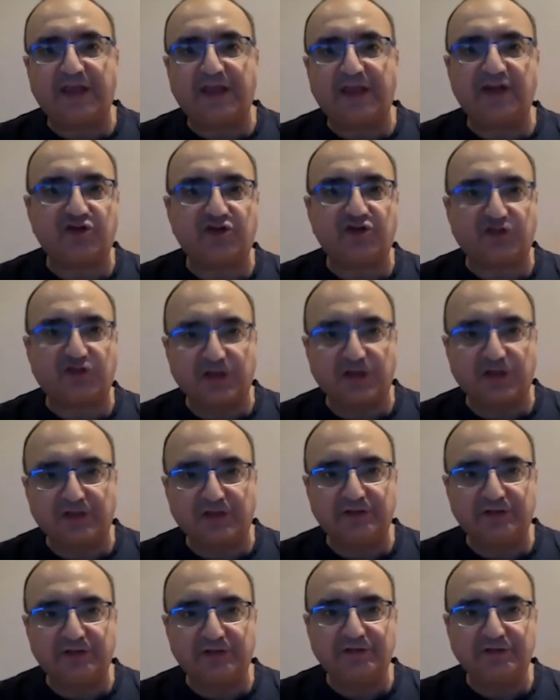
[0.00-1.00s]
had a
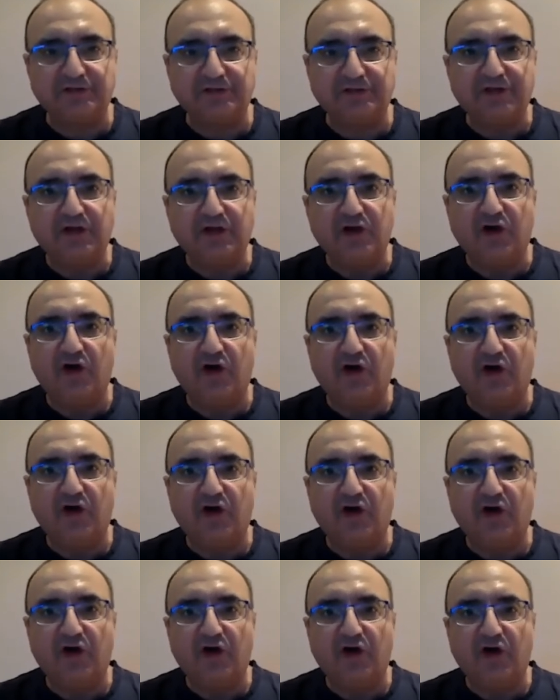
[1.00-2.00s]
marvelous opening
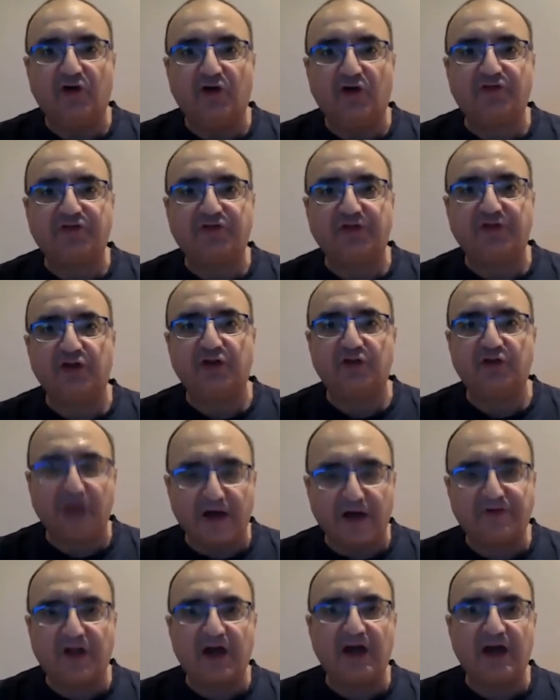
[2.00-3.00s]
day and we
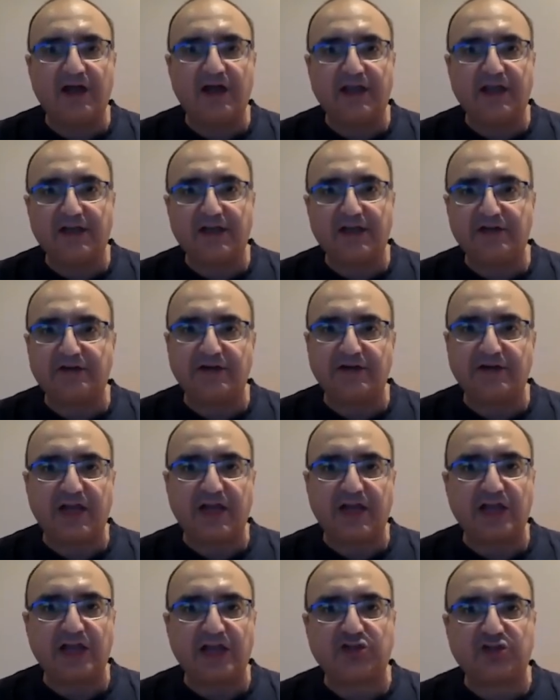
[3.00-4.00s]
showed Bo
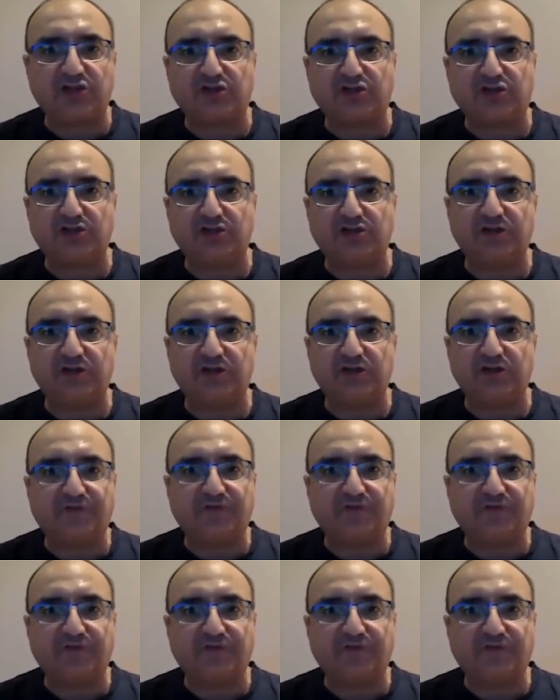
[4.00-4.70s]
Konthi